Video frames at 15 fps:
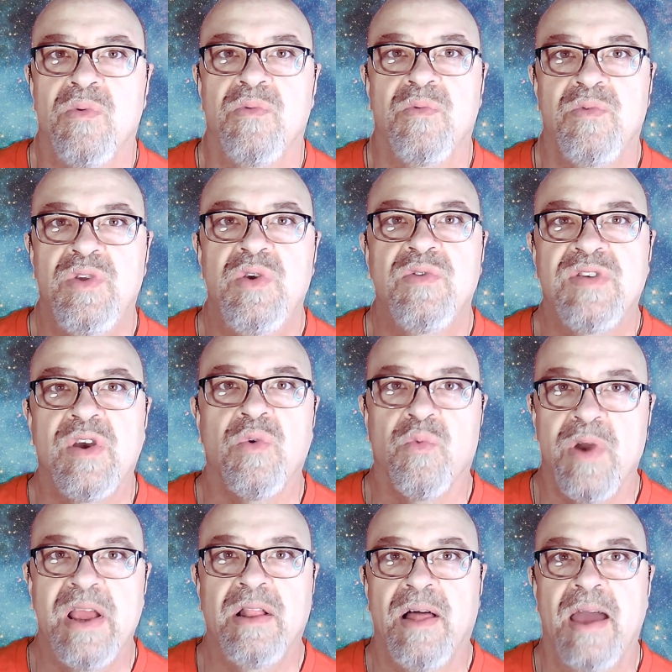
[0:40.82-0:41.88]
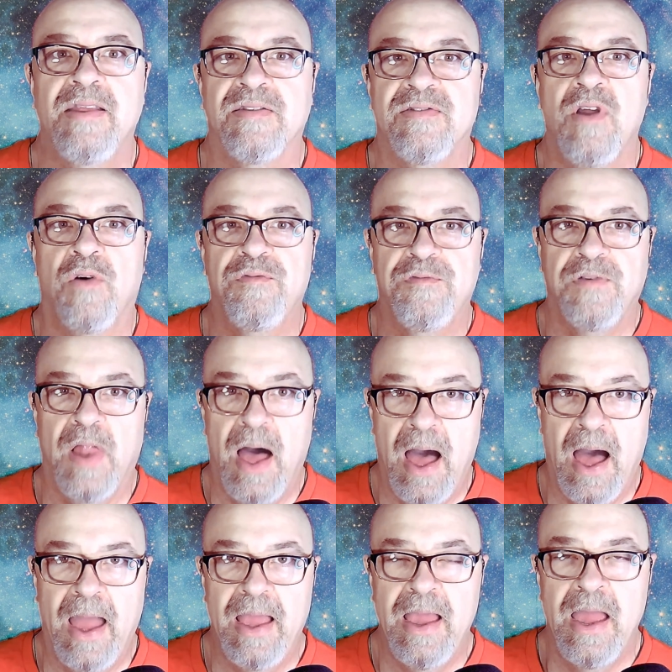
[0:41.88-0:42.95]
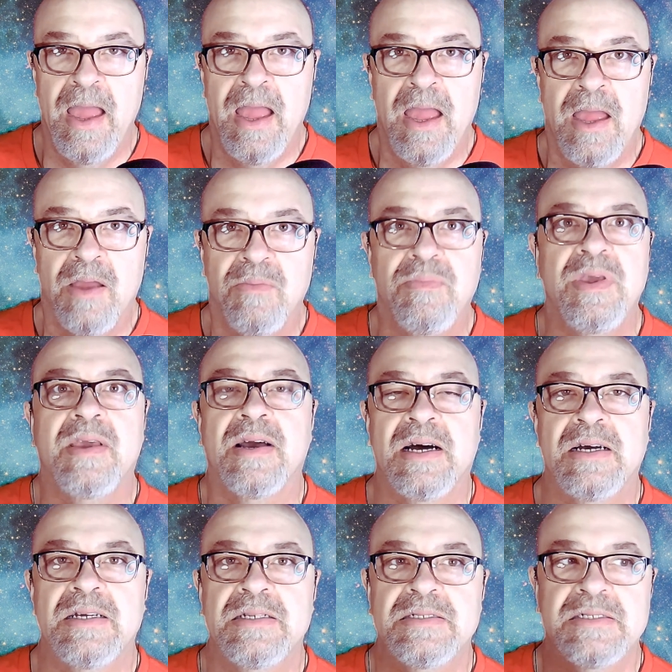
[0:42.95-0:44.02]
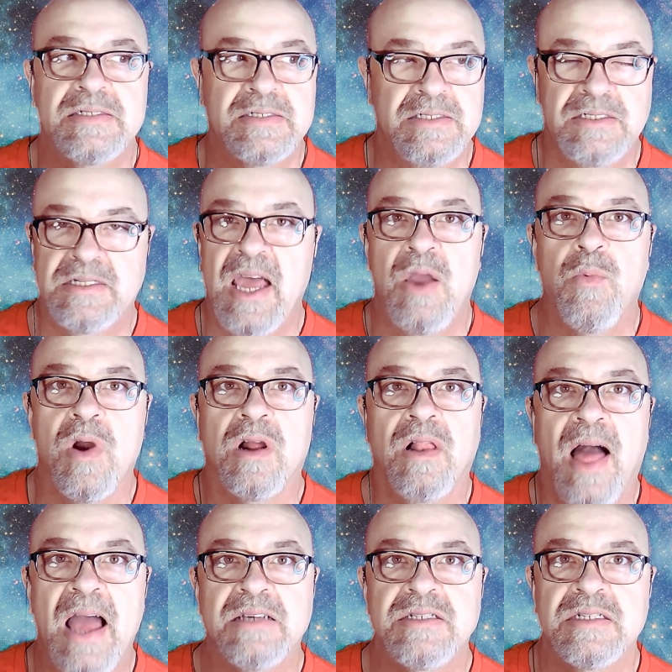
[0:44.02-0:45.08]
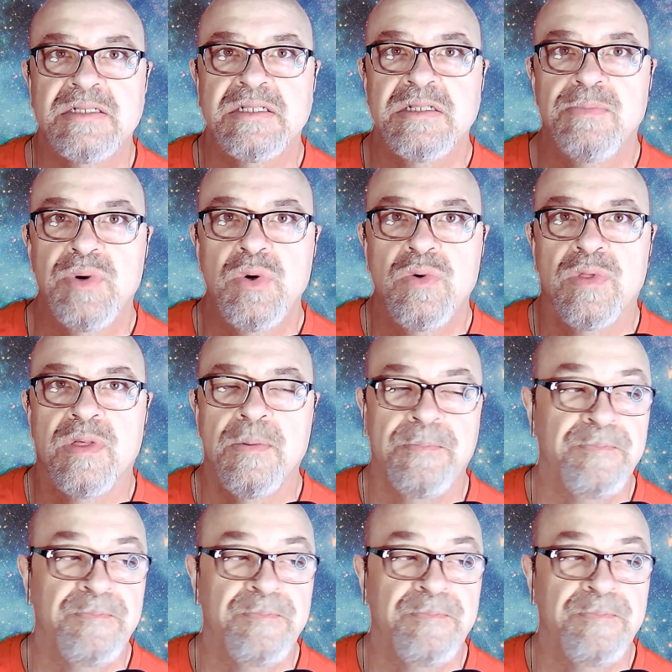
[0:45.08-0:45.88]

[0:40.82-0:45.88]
using a ring light is no fly because they wear glasses in the booth.